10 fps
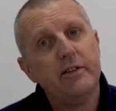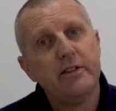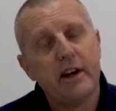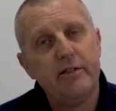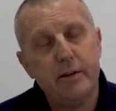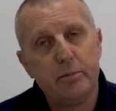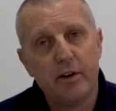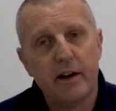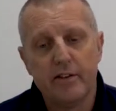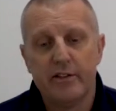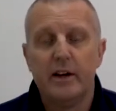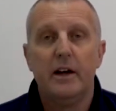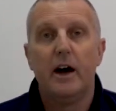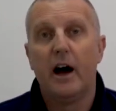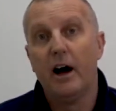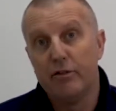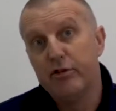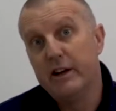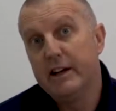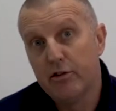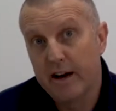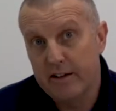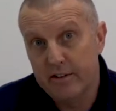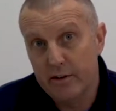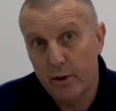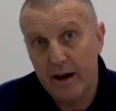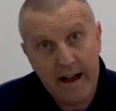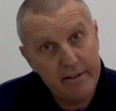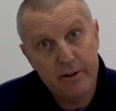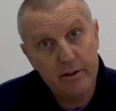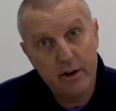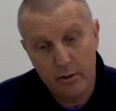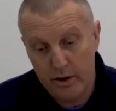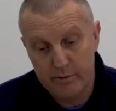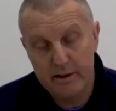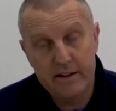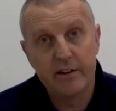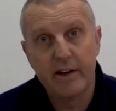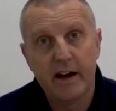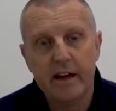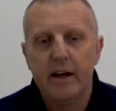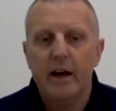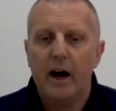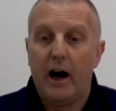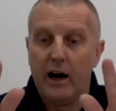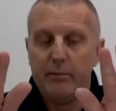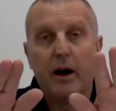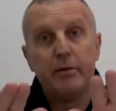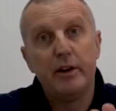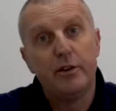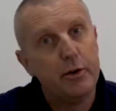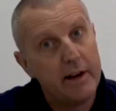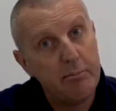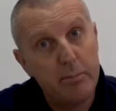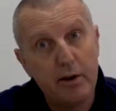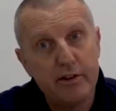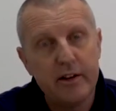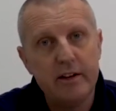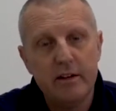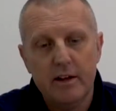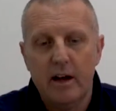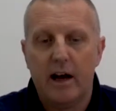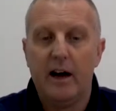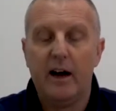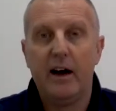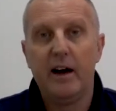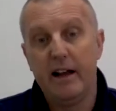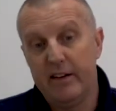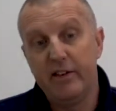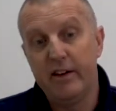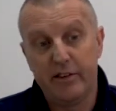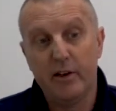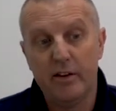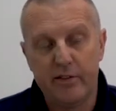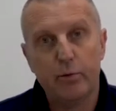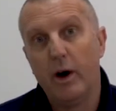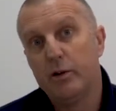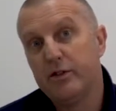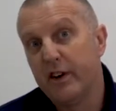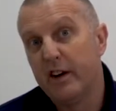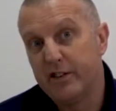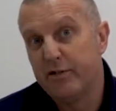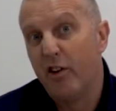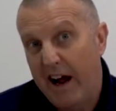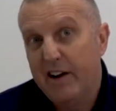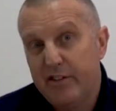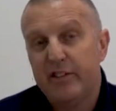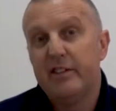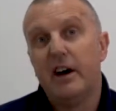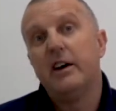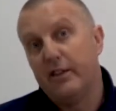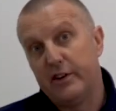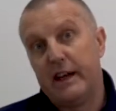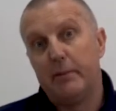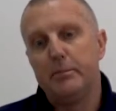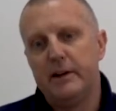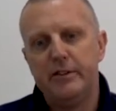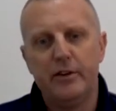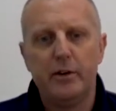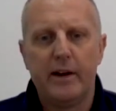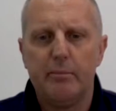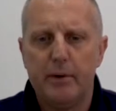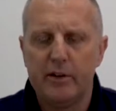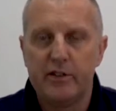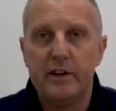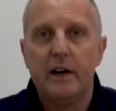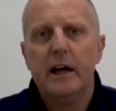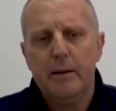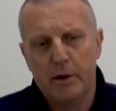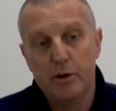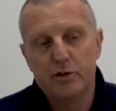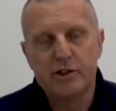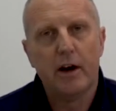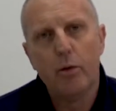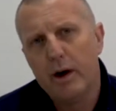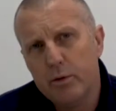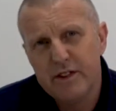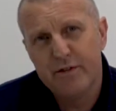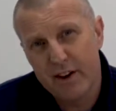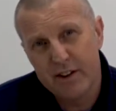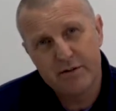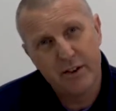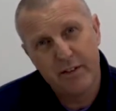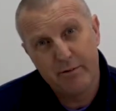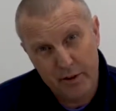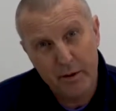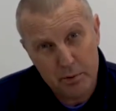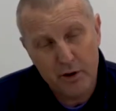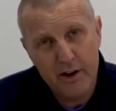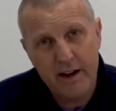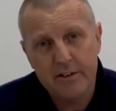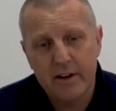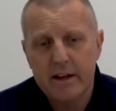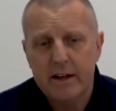Safety Products. Really great to have you with me today. I'm going to do an unboxing. It's a world's first for us as a company to do an unboxing, but also a world's first for the product.